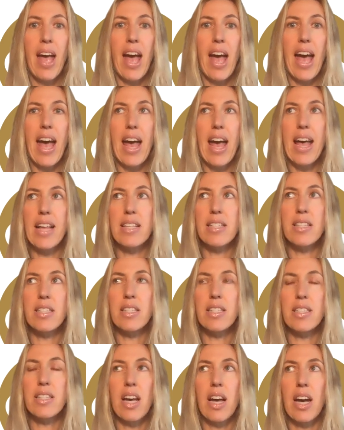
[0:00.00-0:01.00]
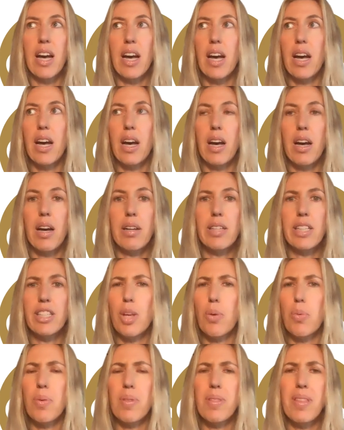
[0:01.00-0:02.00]
And
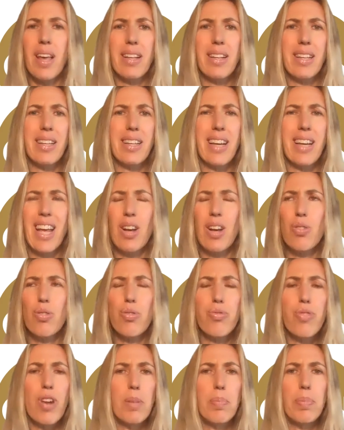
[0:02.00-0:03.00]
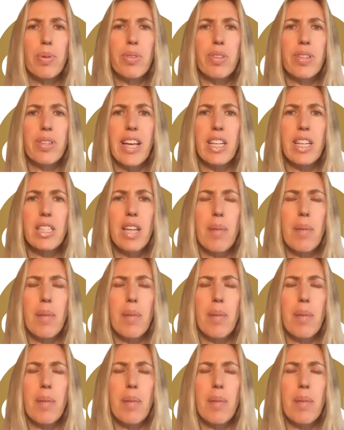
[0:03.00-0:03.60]
so incredible things.